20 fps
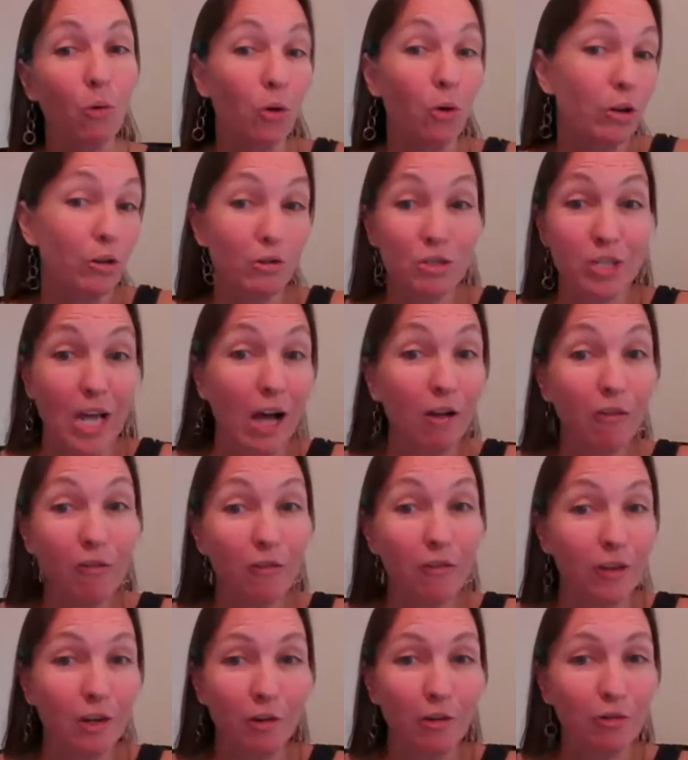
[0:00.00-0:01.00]
or
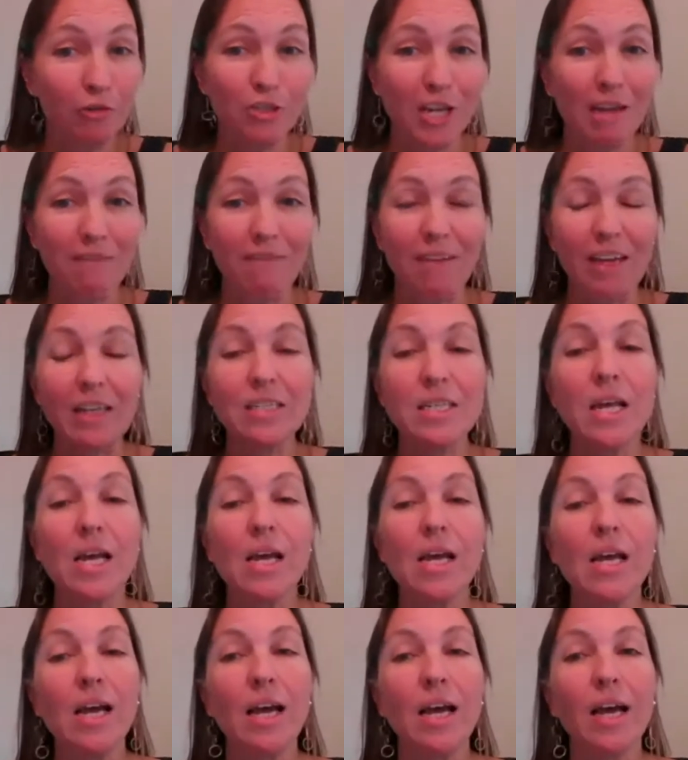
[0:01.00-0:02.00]
yourself, you know, your savings,